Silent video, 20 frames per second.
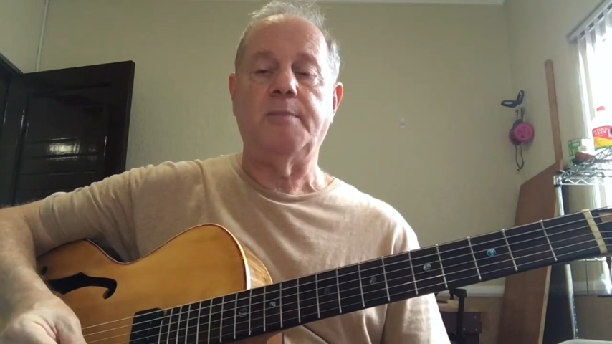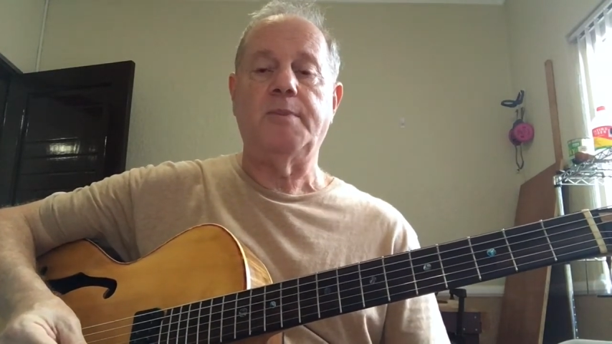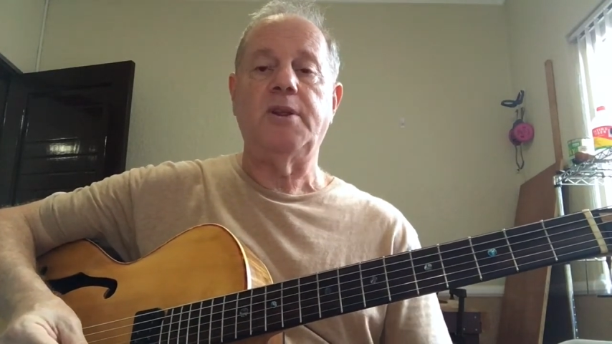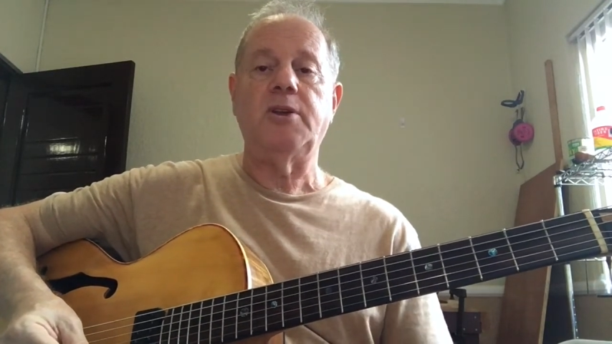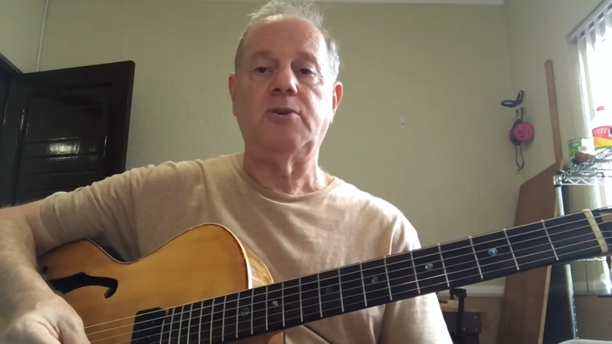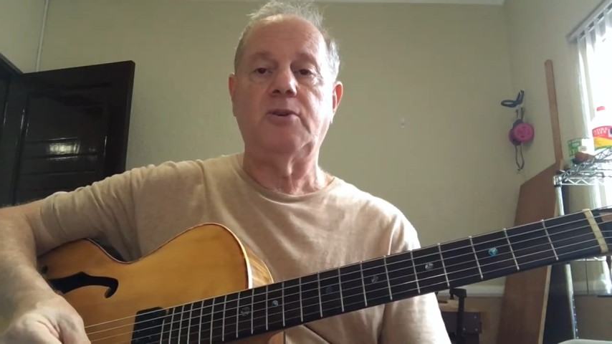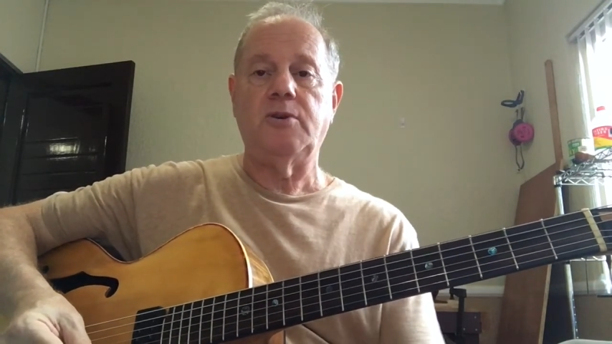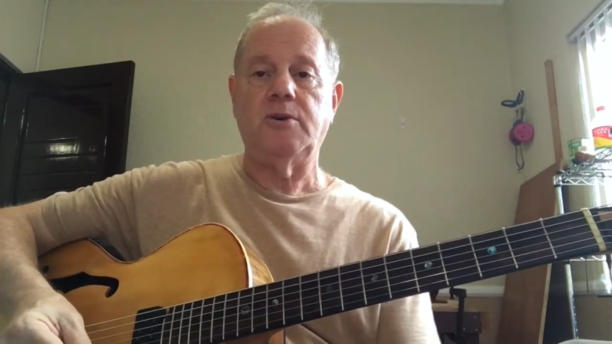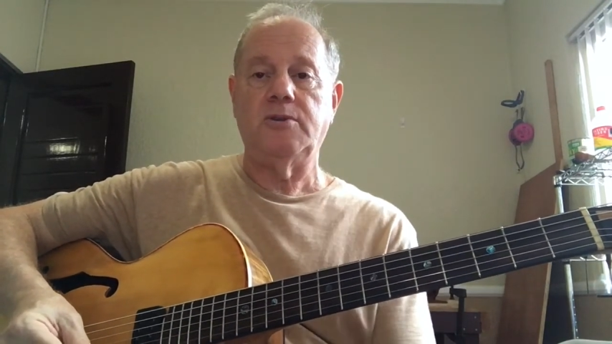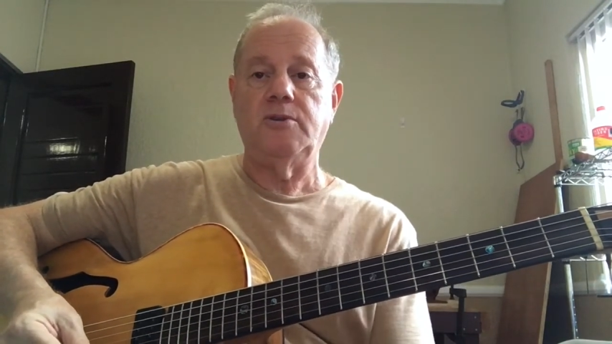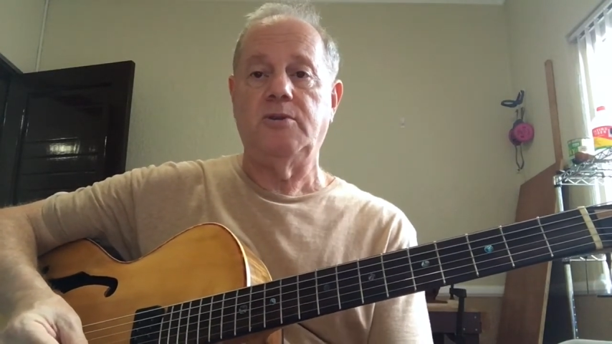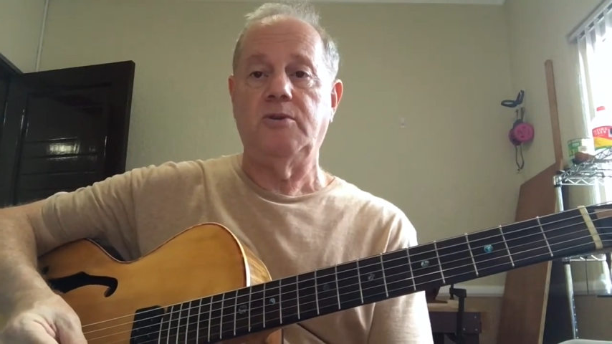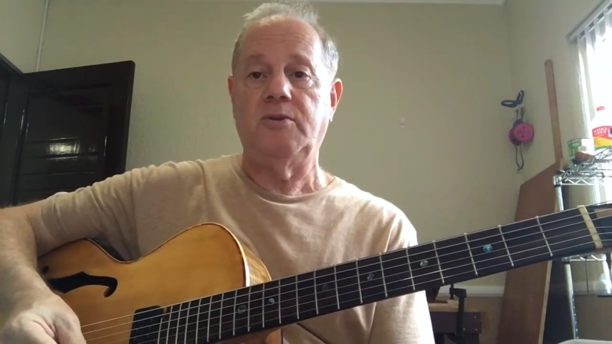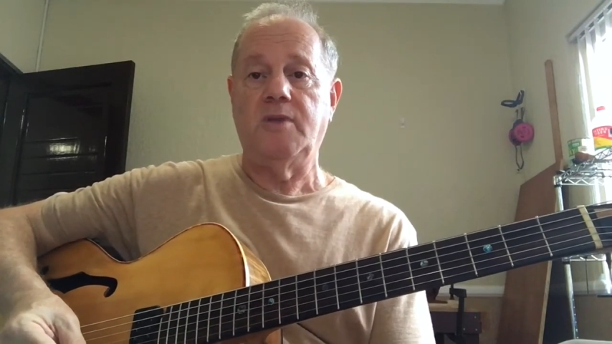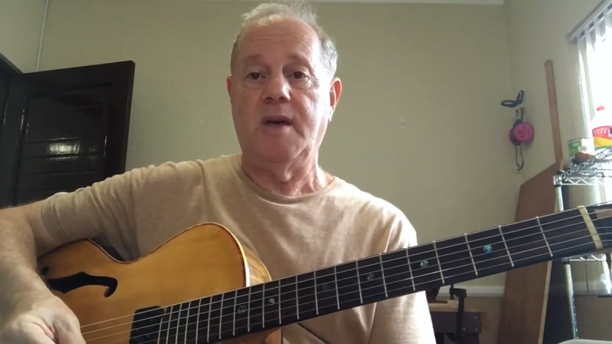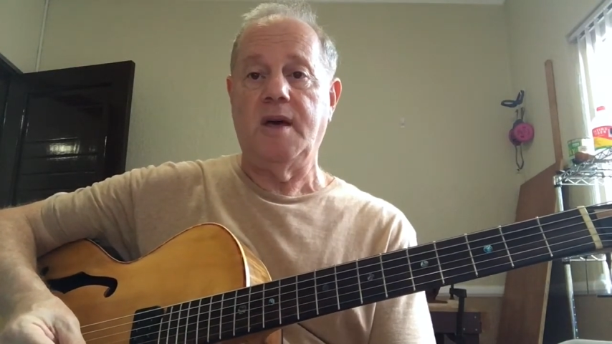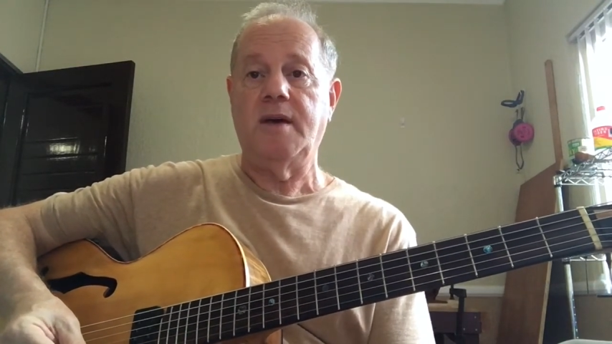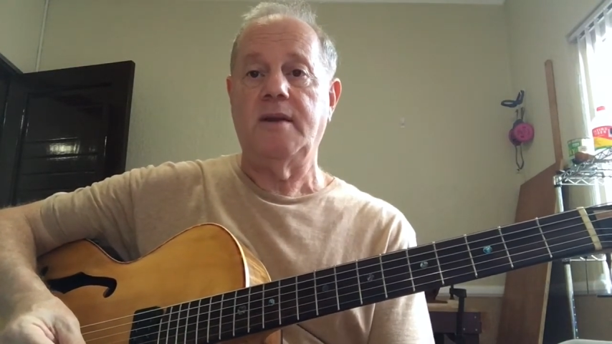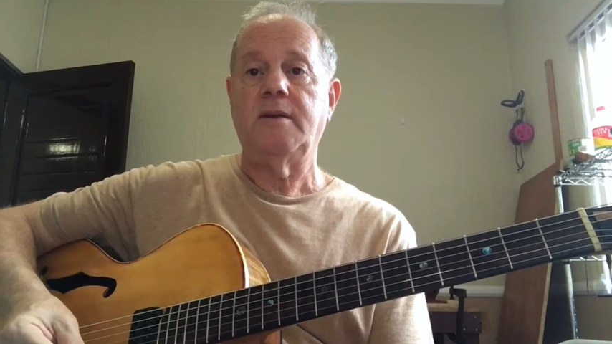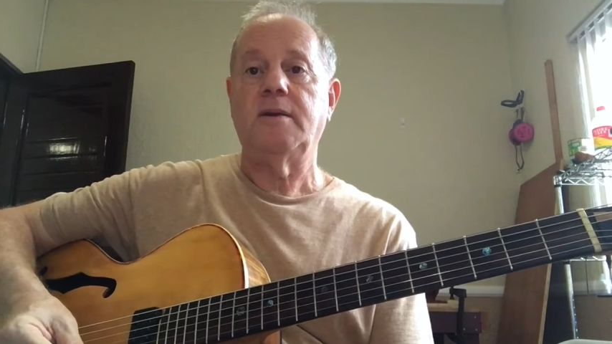but he could do
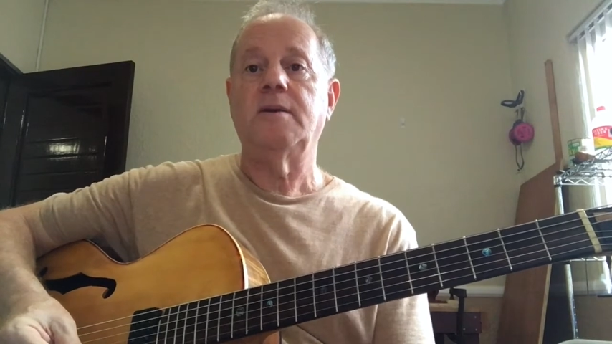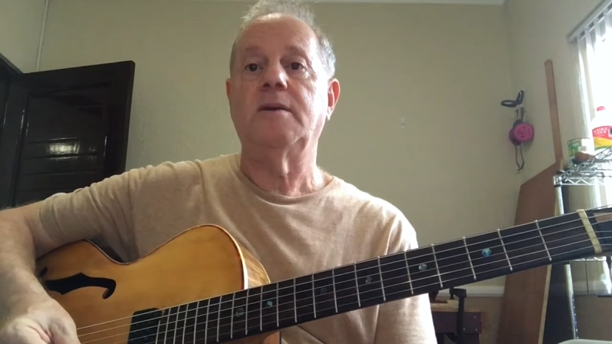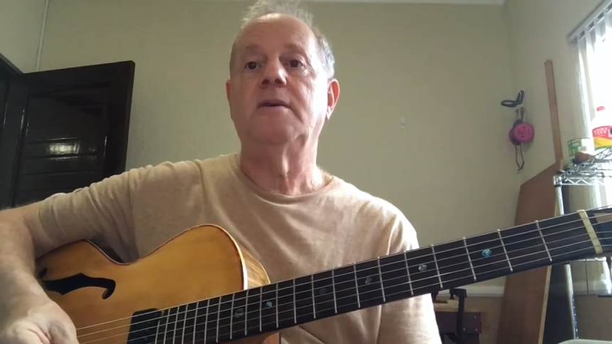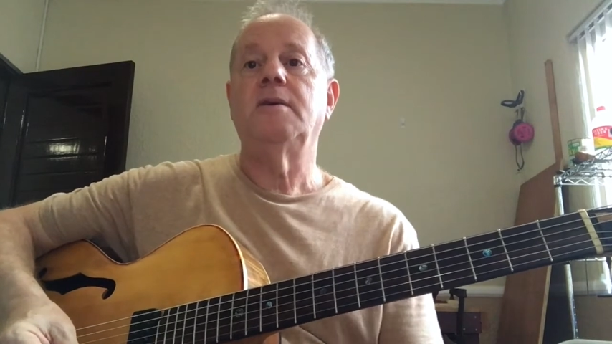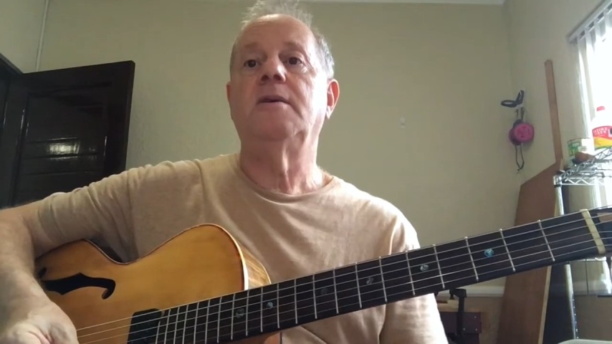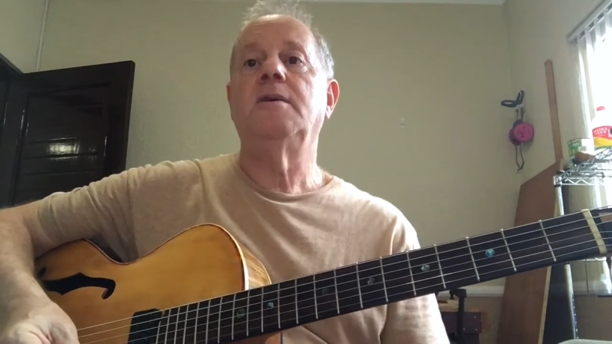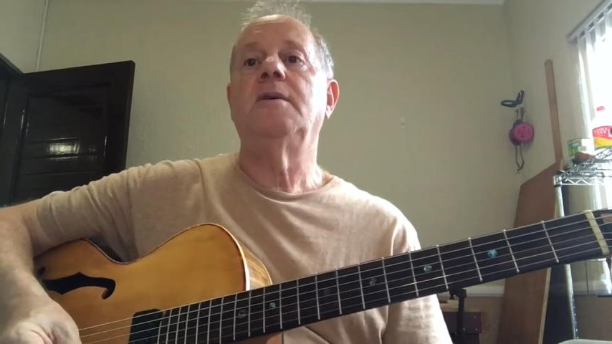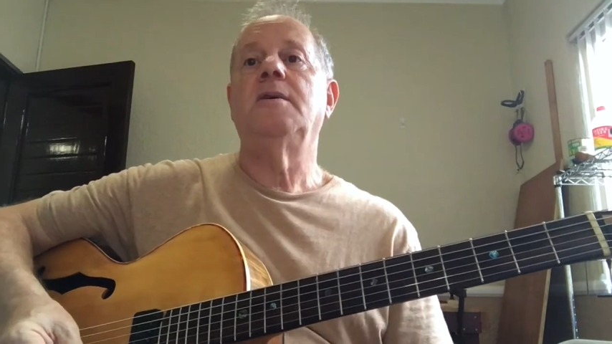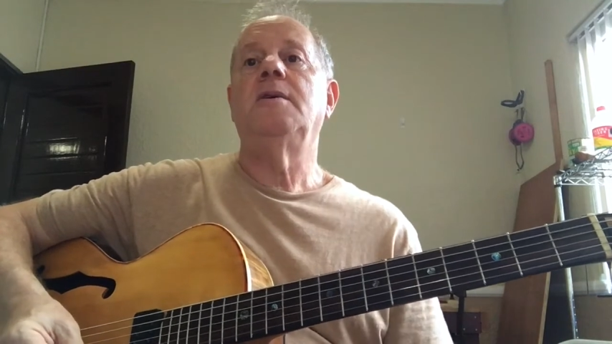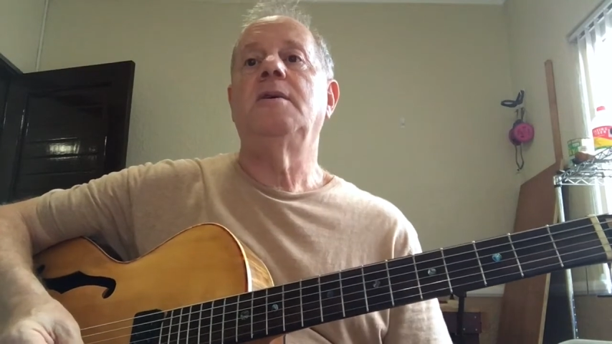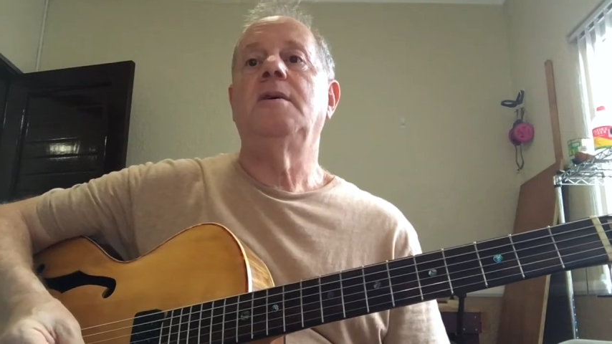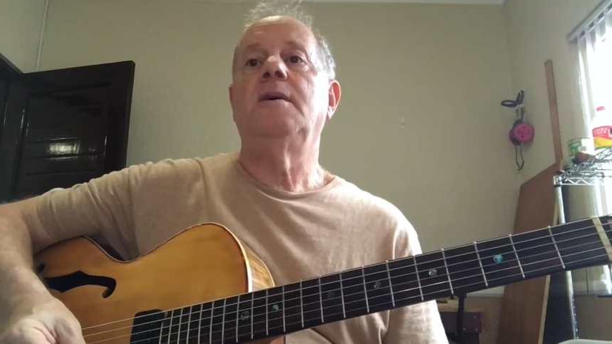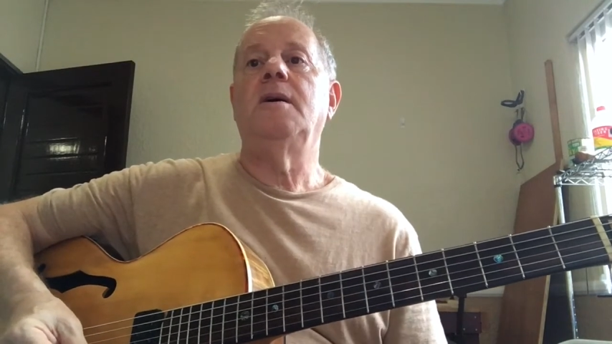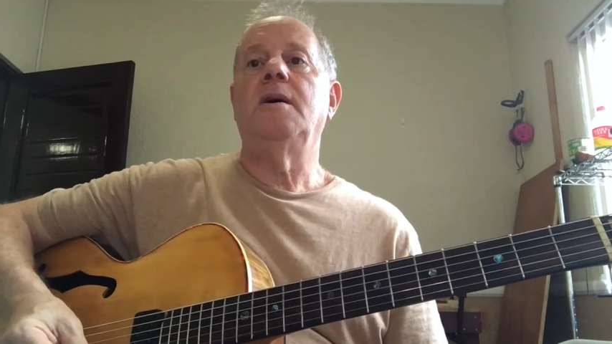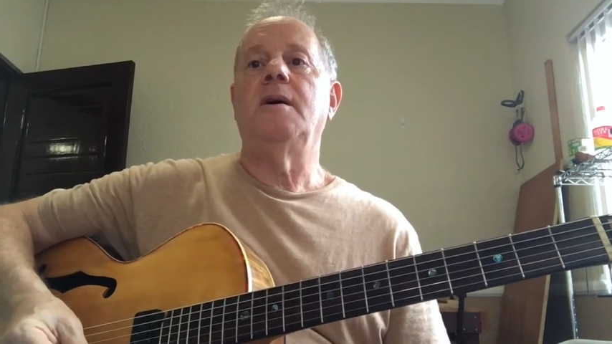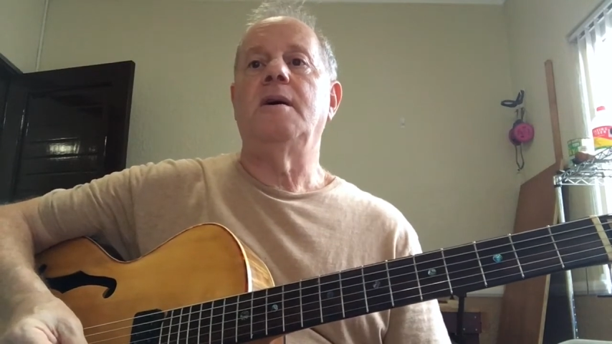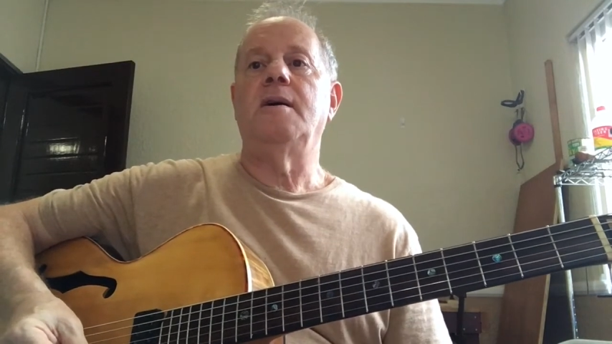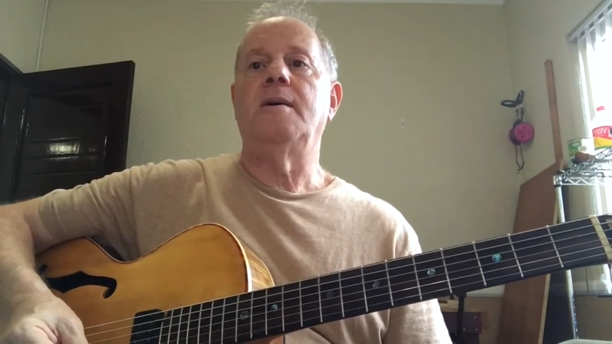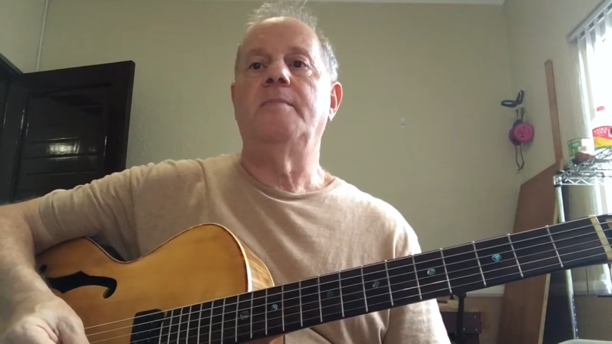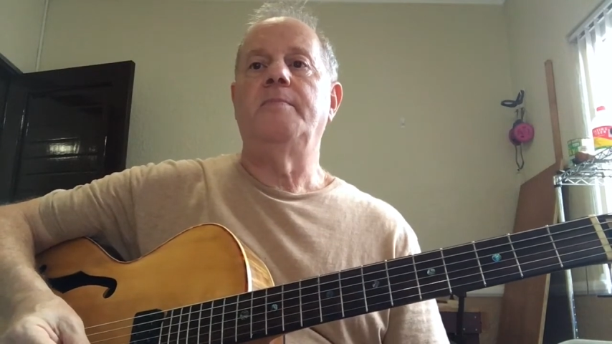
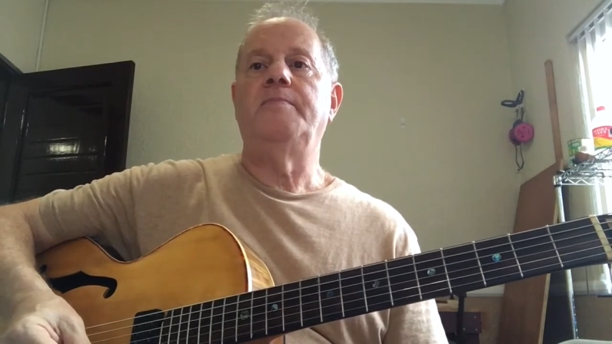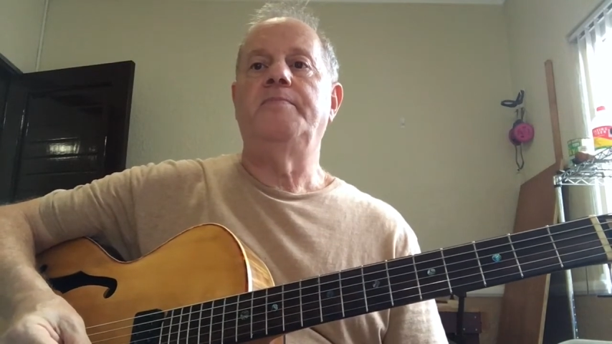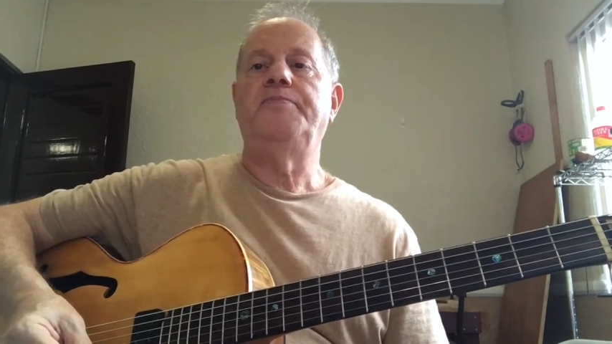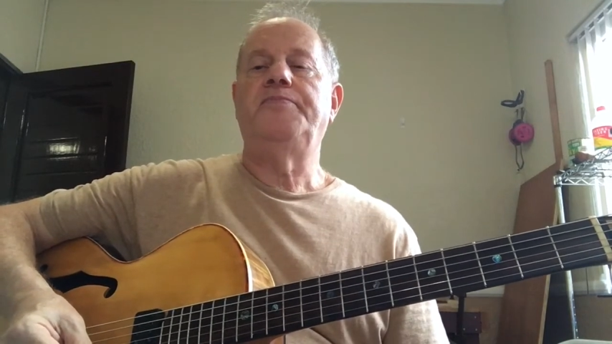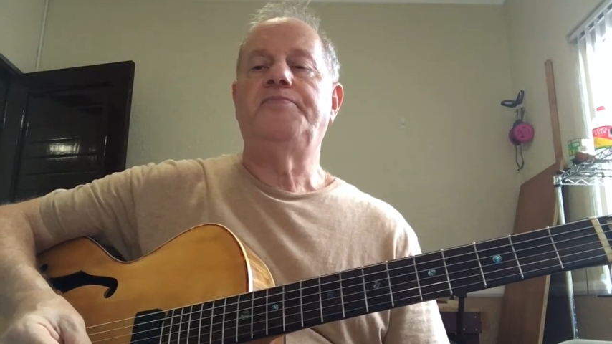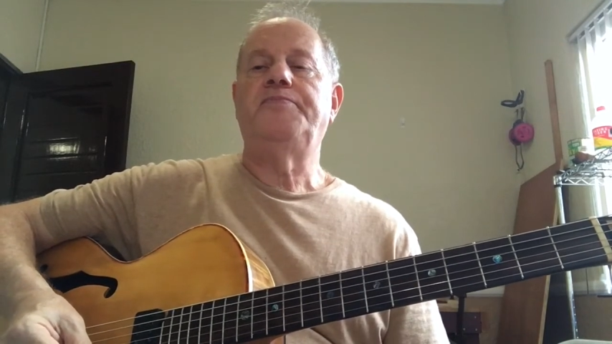that.